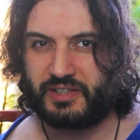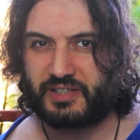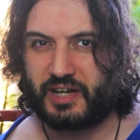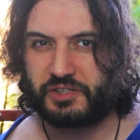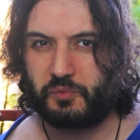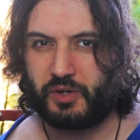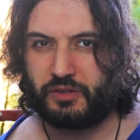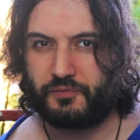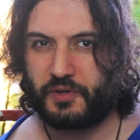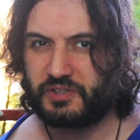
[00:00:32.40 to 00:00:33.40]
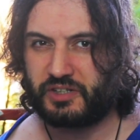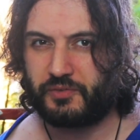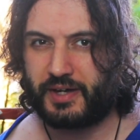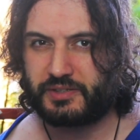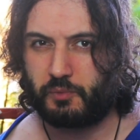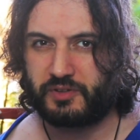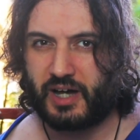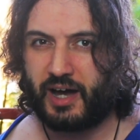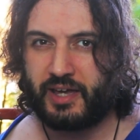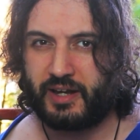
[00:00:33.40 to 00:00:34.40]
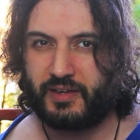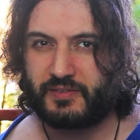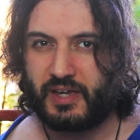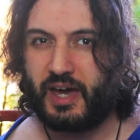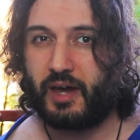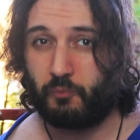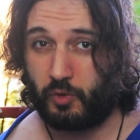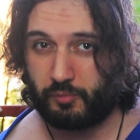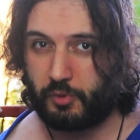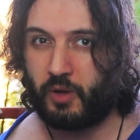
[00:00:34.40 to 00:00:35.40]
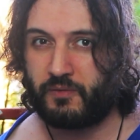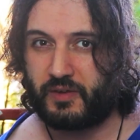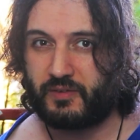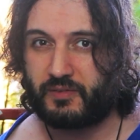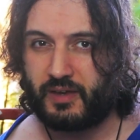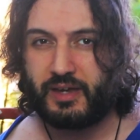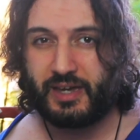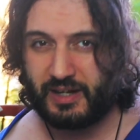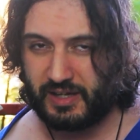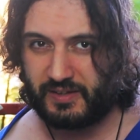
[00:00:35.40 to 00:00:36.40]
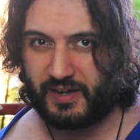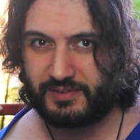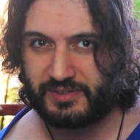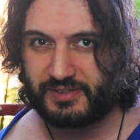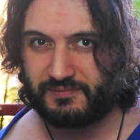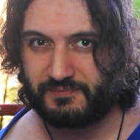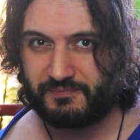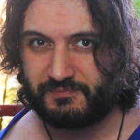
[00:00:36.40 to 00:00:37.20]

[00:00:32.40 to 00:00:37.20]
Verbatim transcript: our discussion, we need to first address what iron is and what bronze is in details.